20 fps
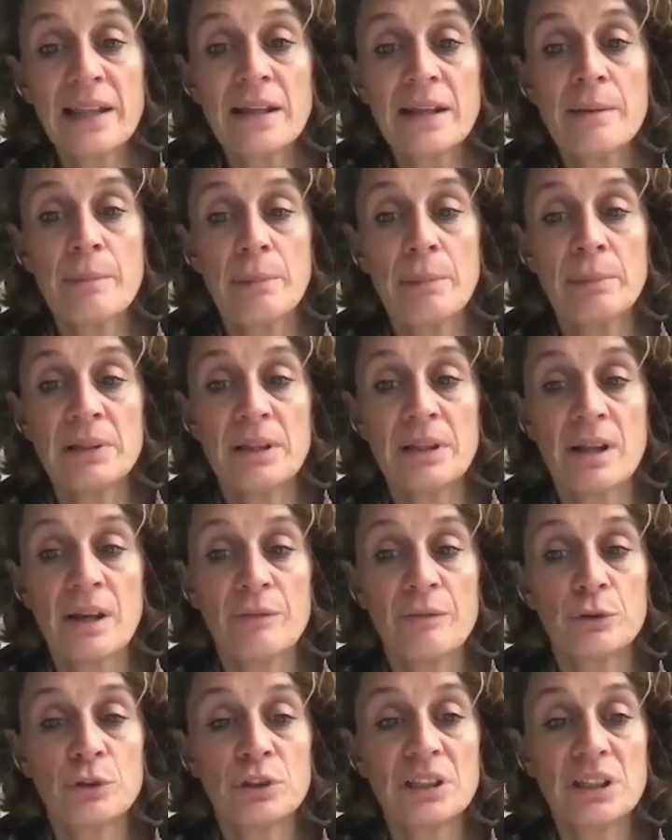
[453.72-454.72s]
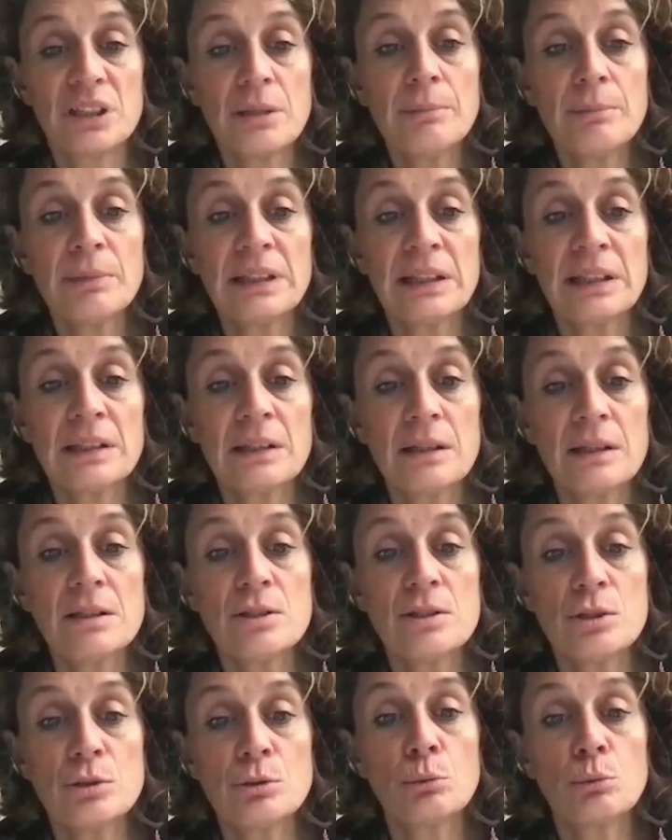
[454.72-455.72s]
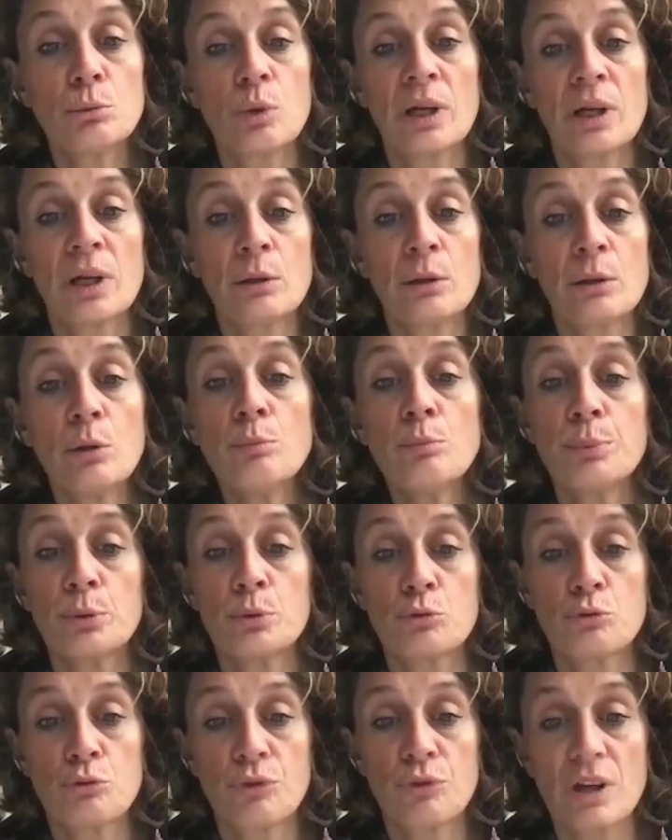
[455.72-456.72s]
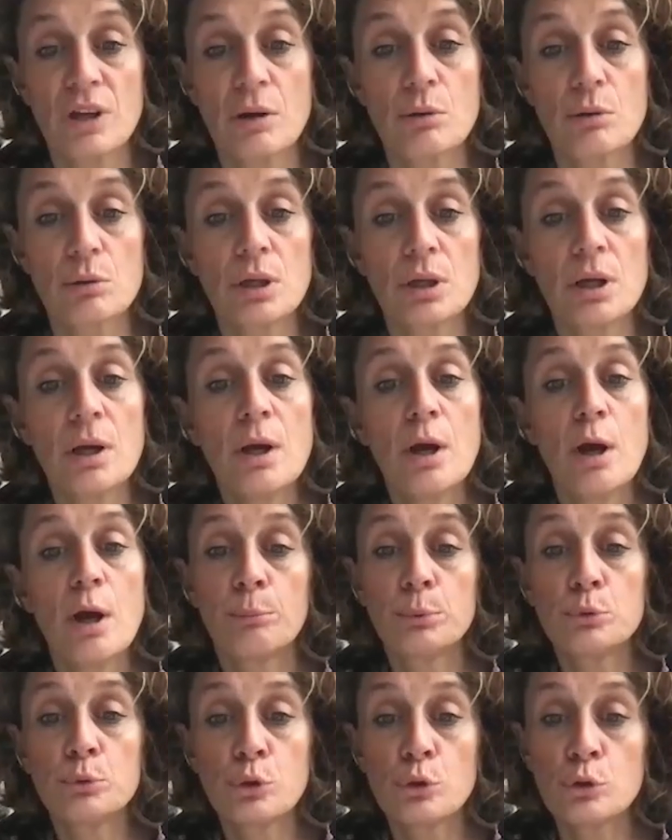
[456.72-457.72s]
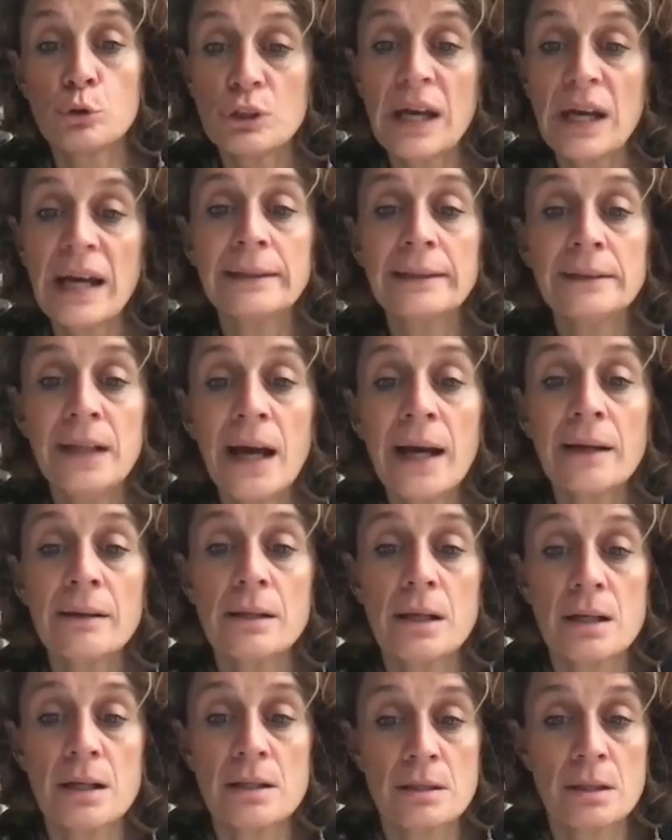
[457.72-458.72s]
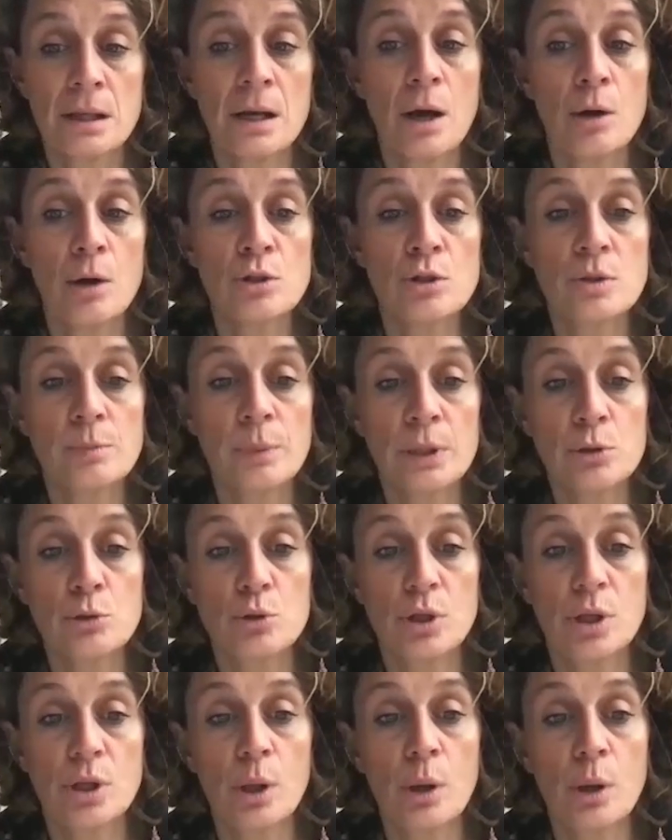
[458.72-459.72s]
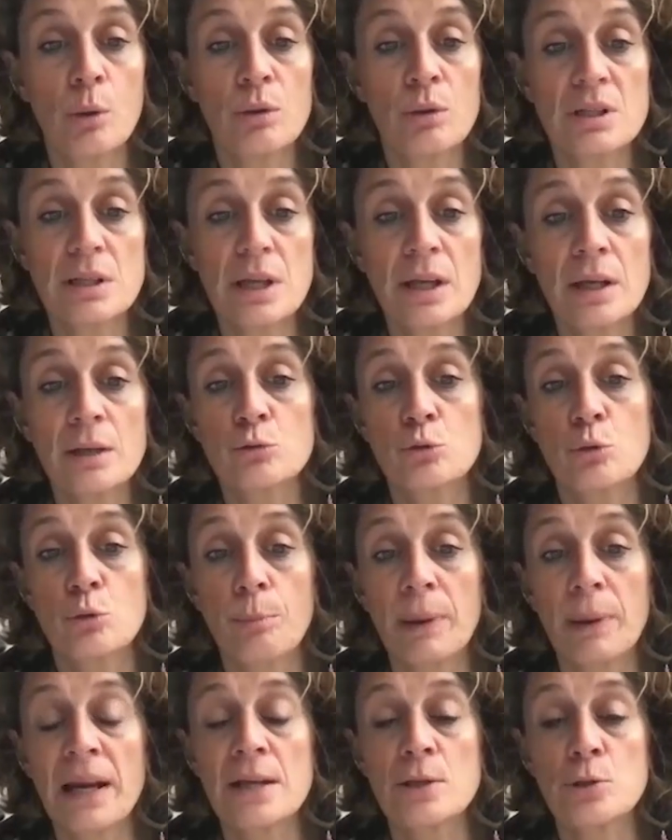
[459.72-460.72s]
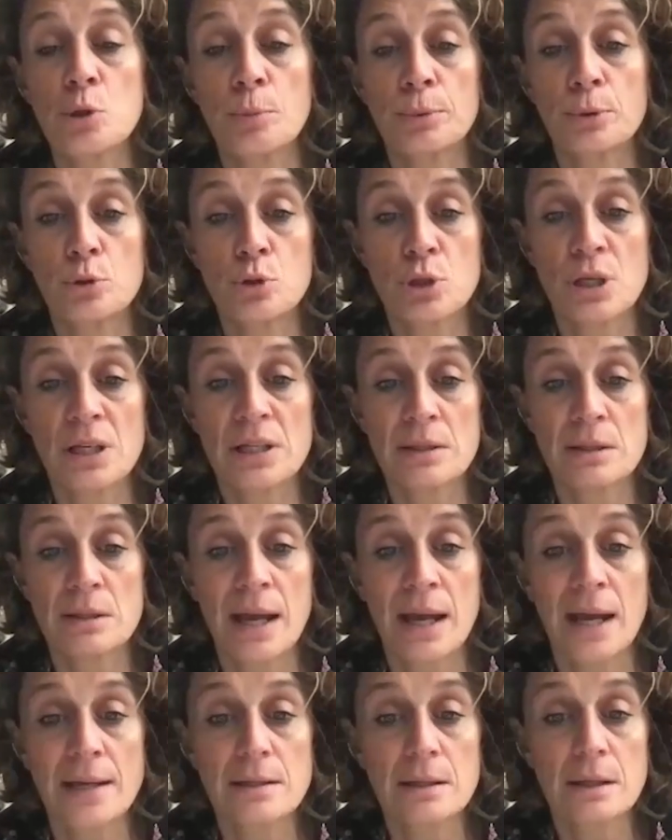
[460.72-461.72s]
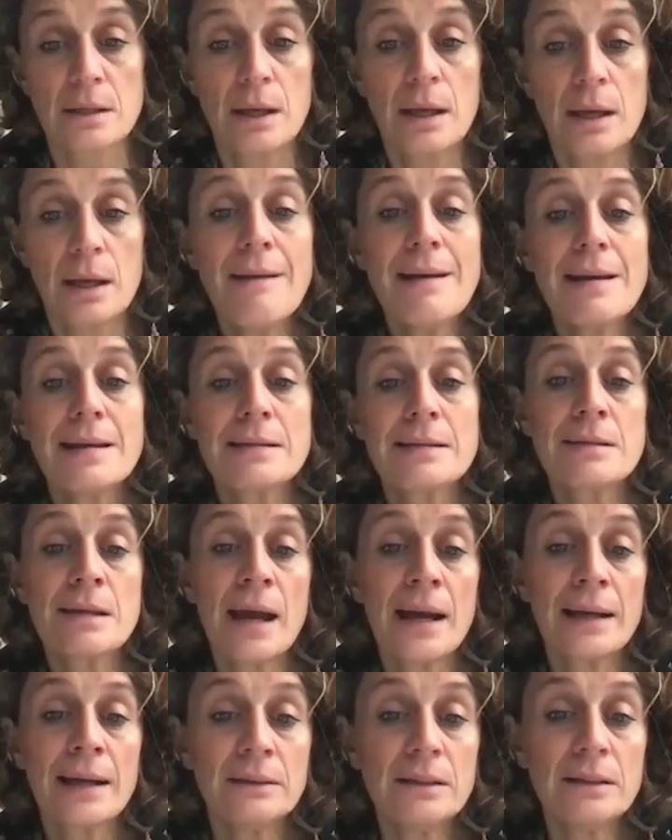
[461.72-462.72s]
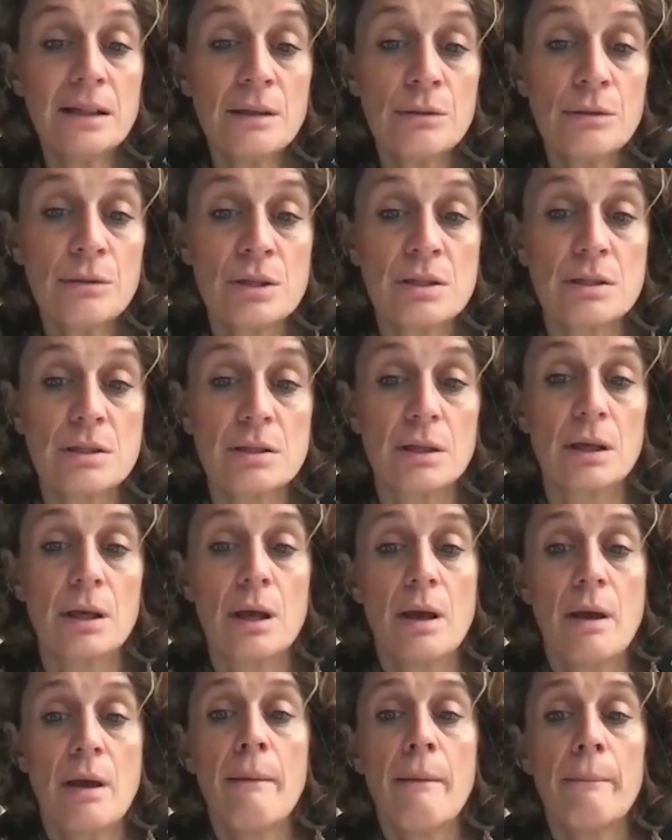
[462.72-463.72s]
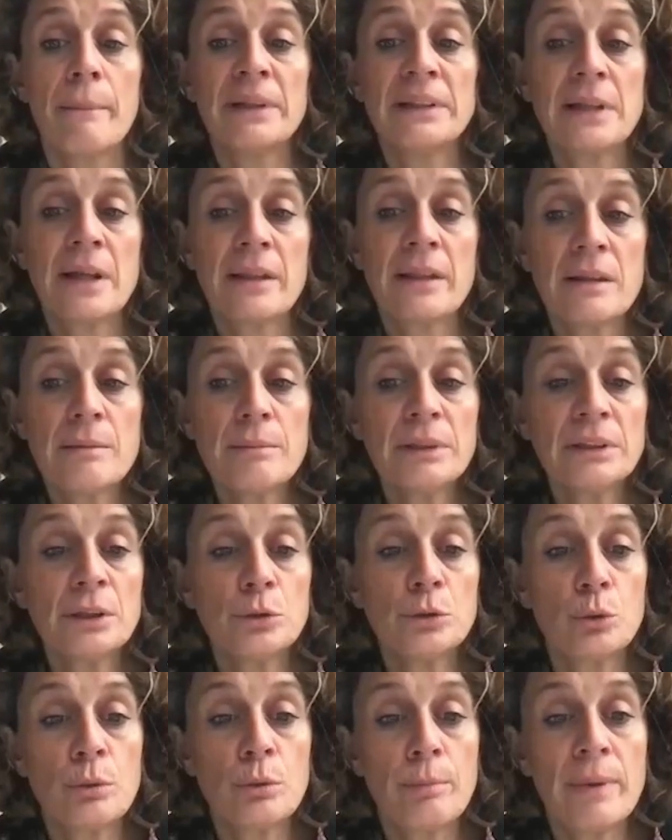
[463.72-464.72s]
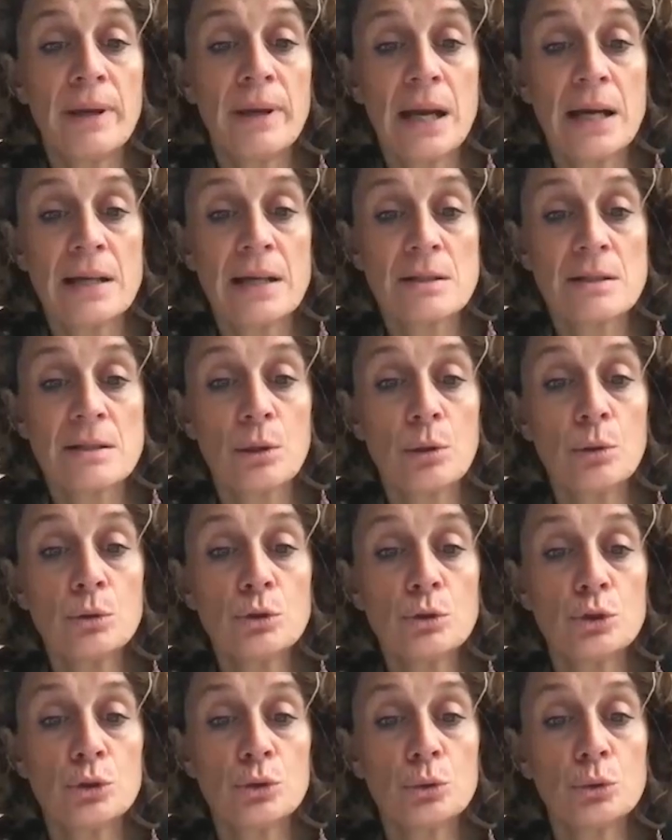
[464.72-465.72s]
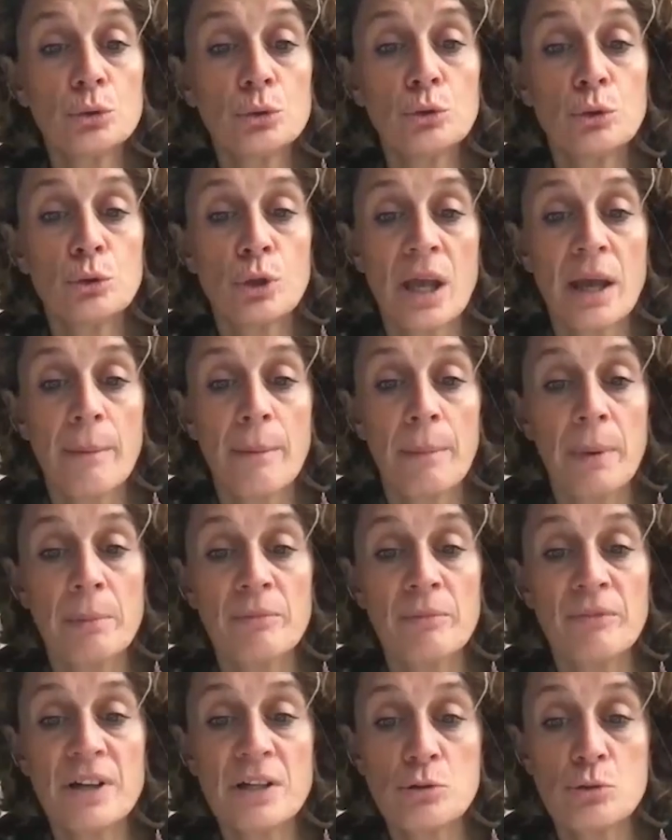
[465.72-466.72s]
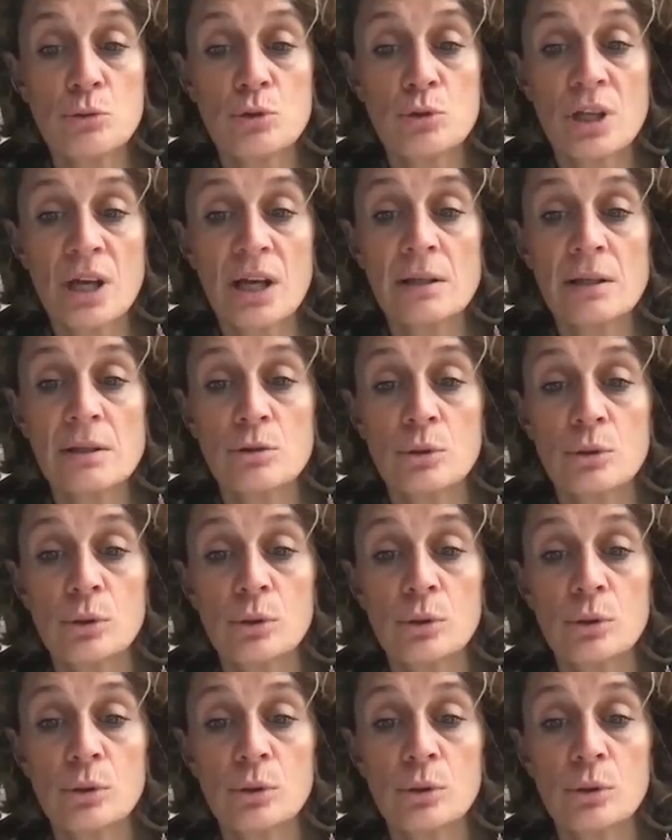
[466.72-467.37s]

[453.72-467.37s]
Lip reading: The example of a different treatment of the Ukrainian refugees, who, unlike the victims of imperialist conflicts and interventions in other countries, were rightly included in a basic framework of protection, is revealing.